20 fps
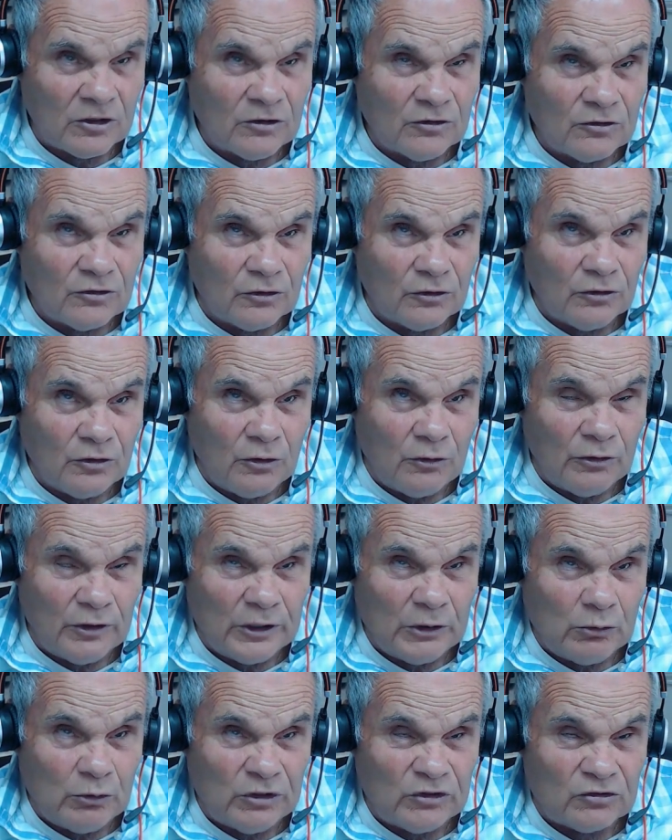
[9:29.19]
So
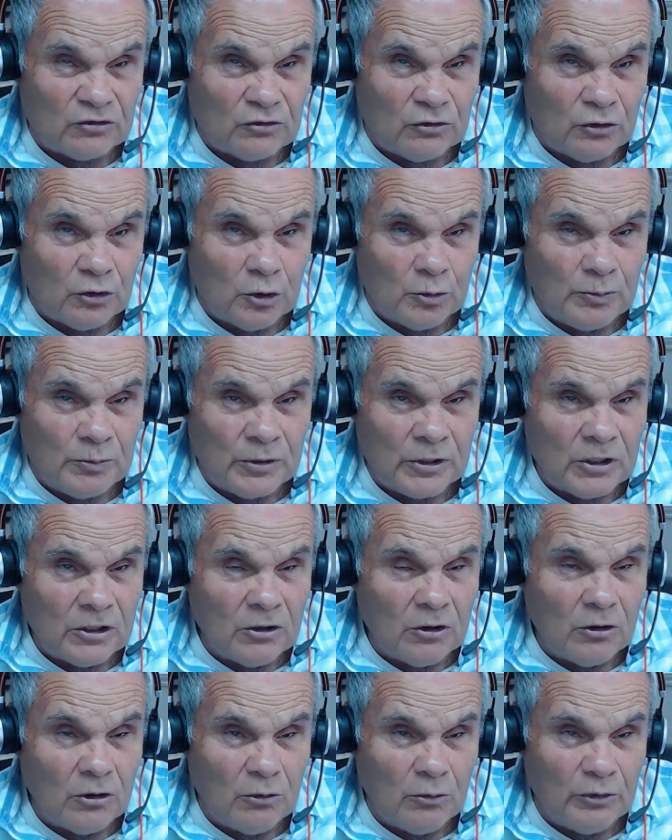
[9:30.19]
knowing which group
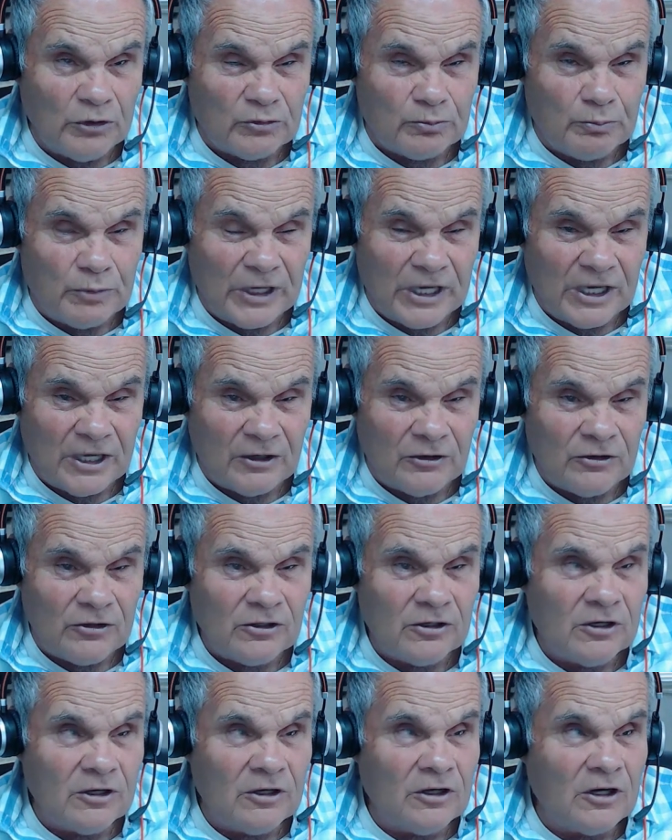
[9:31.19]
or which band
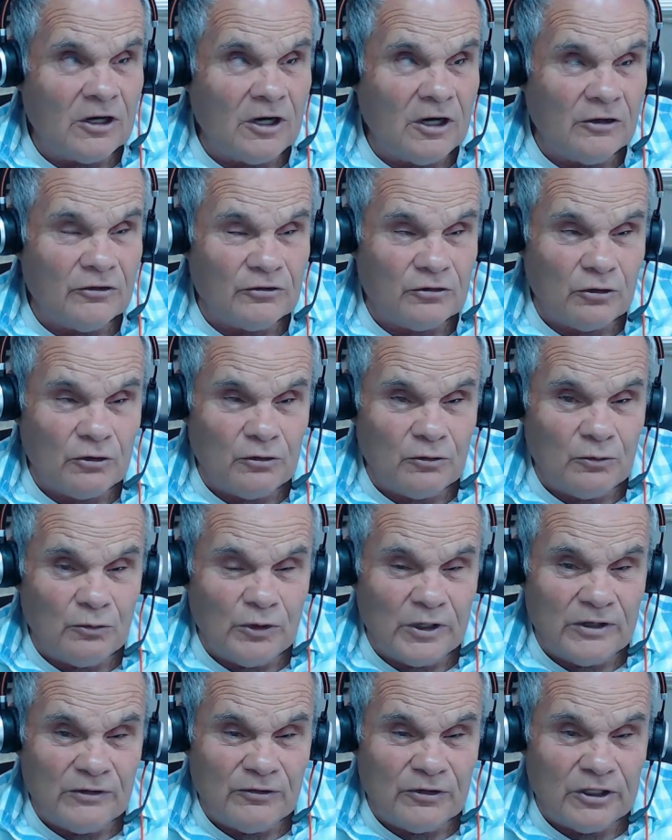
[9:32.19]
a certain
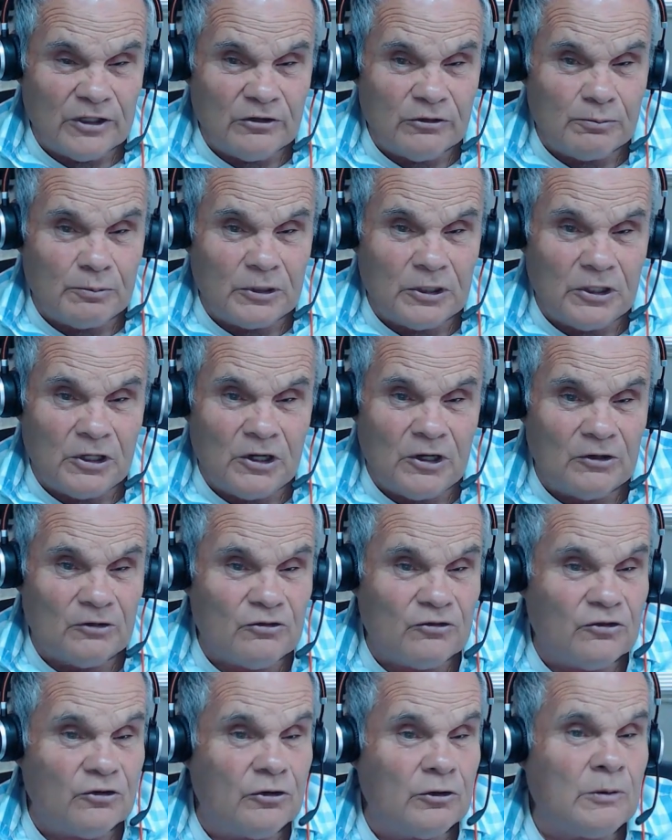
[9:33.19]
wavelength belongs
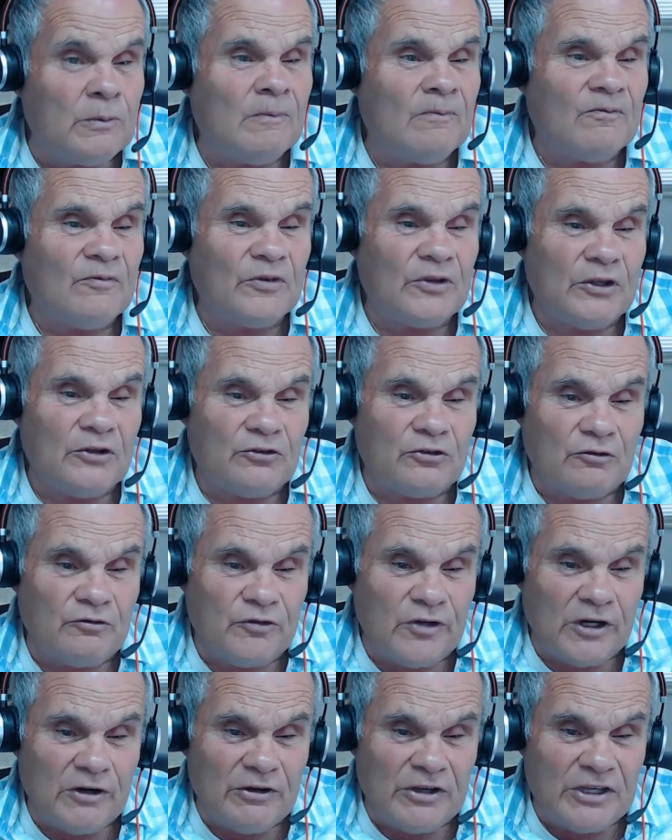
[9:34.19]
to is a
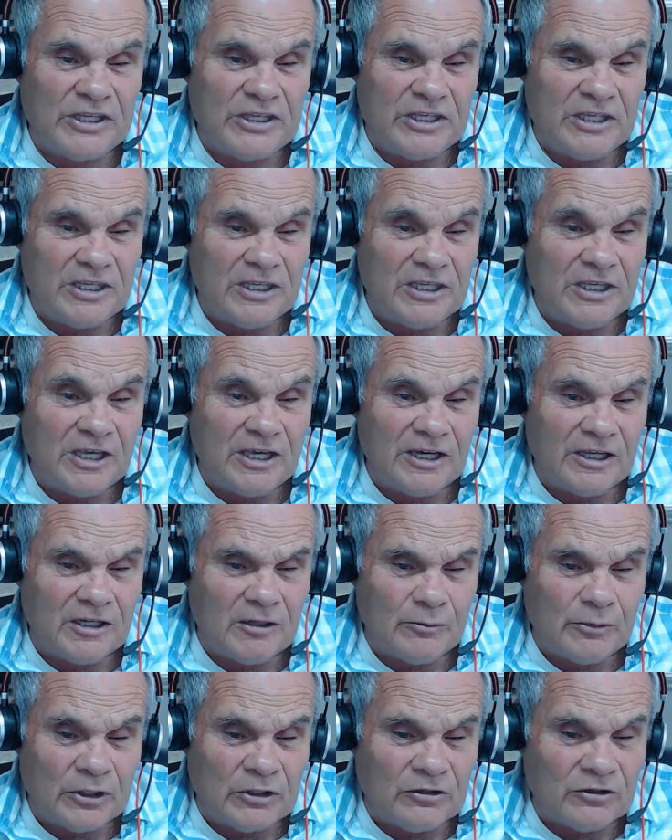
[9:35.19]
very key
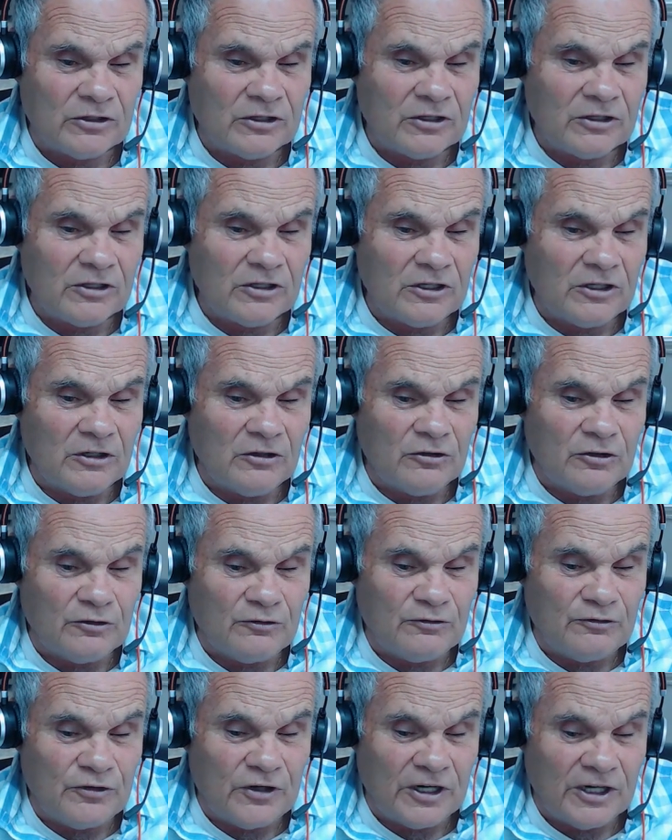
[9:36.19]
element in
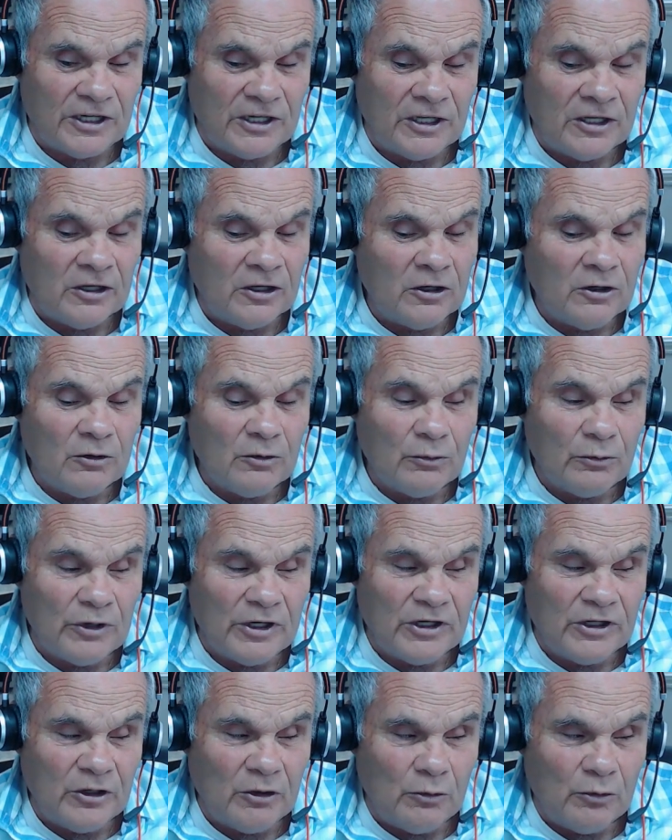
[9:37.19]
defining
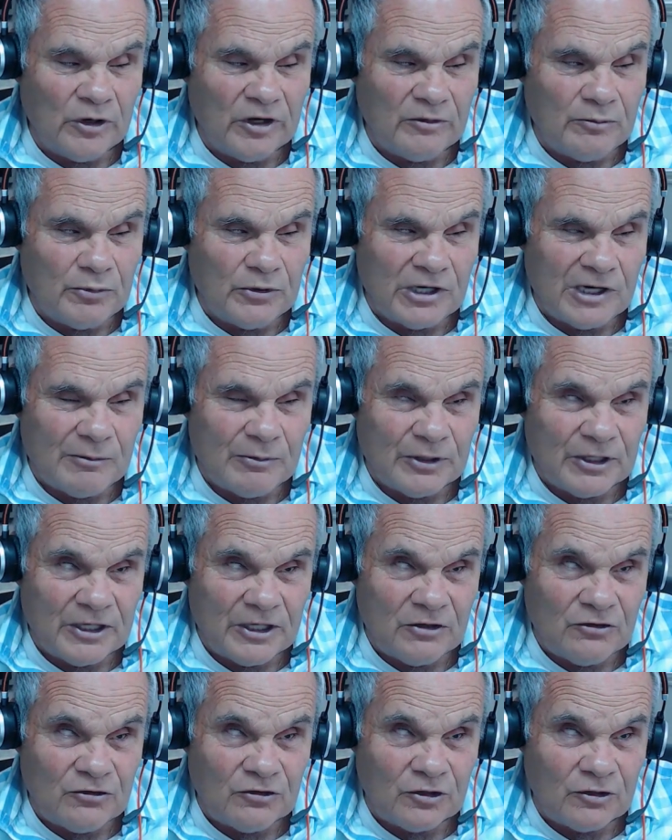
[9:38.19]
radio wave
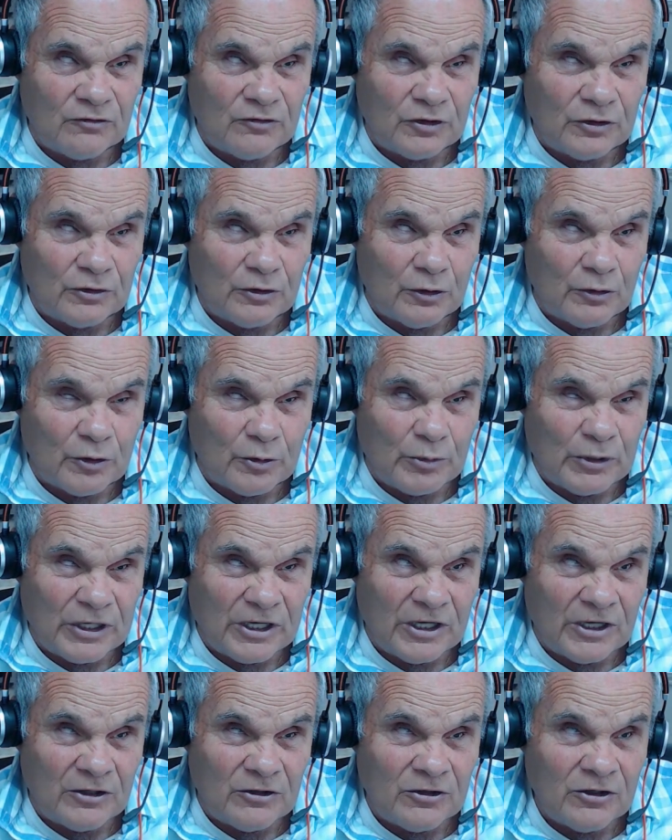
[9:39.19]
propagation. If you know the
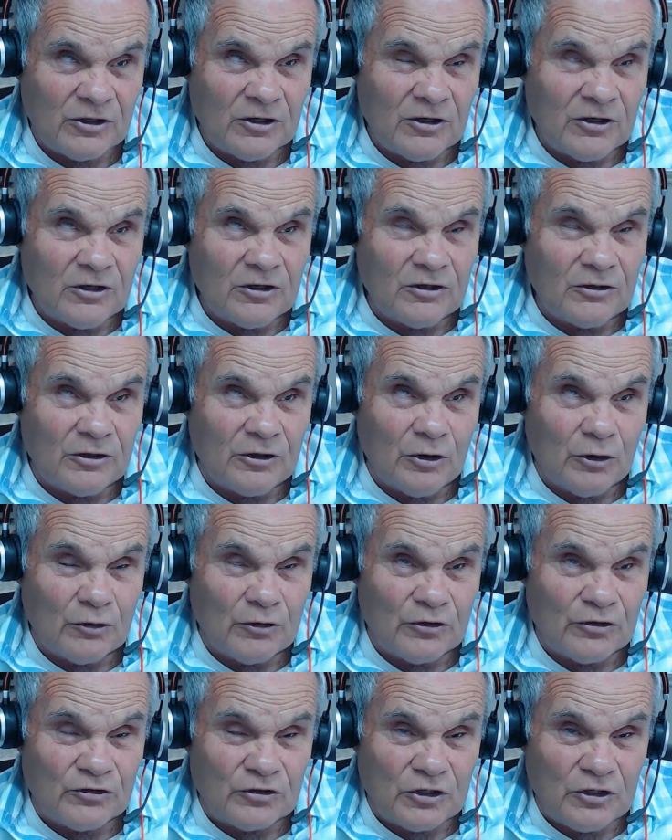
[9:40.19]
band, you know
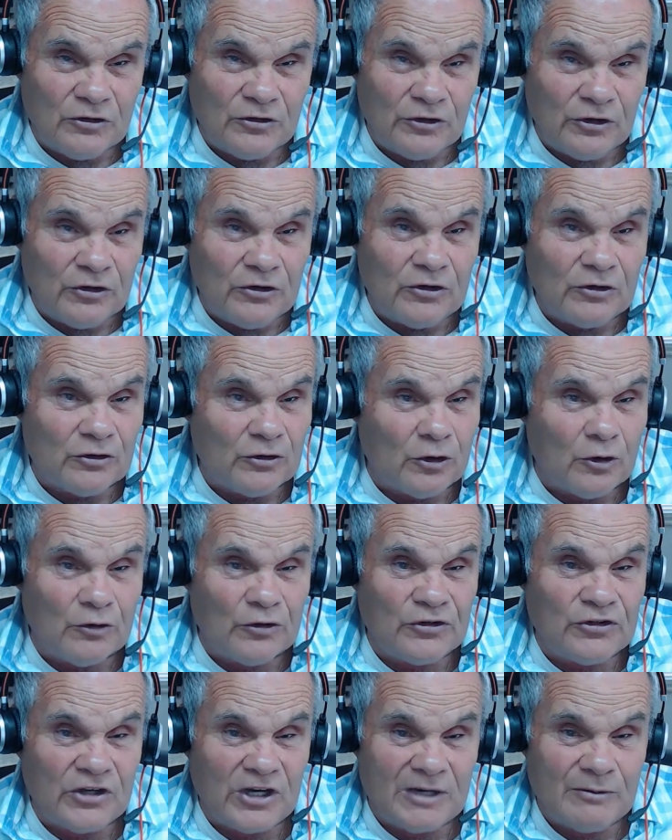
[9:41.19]
the season, you know
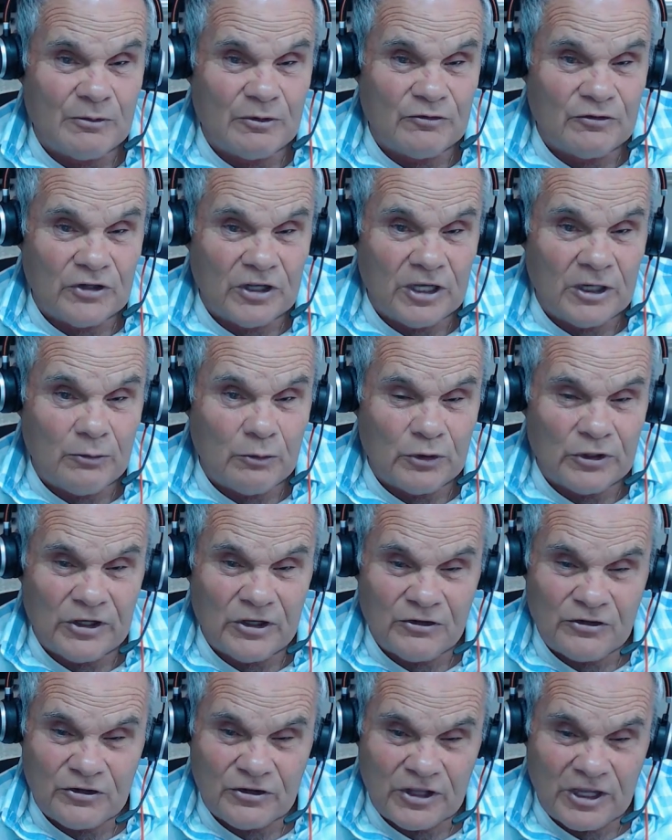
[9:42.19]
the time of day, we'll
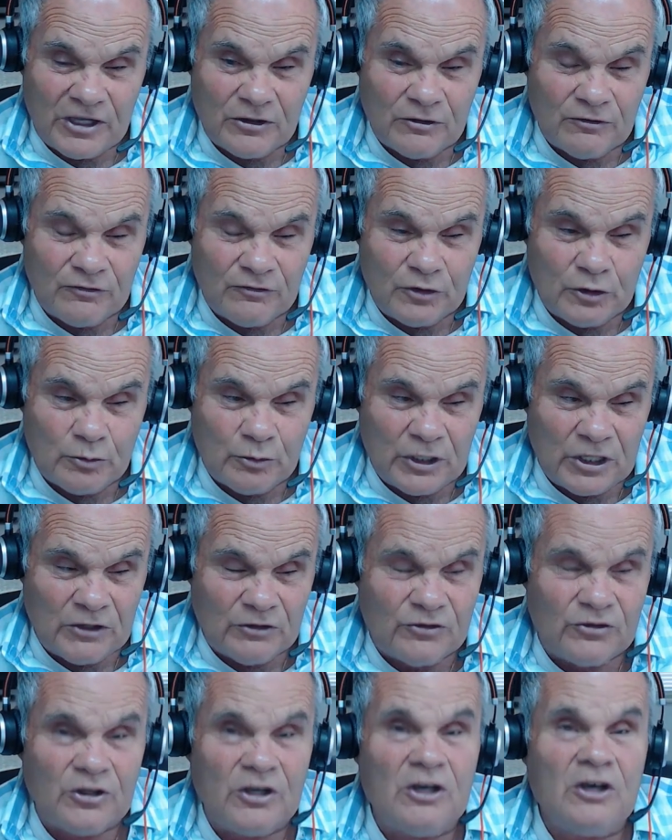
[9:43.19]
get to that in a few
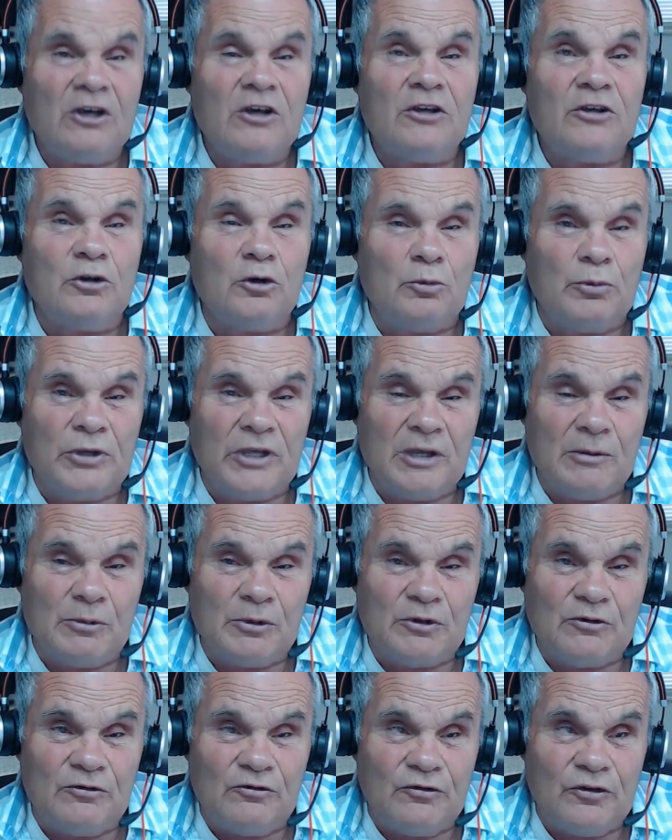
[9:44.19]
minutes, you'll be able to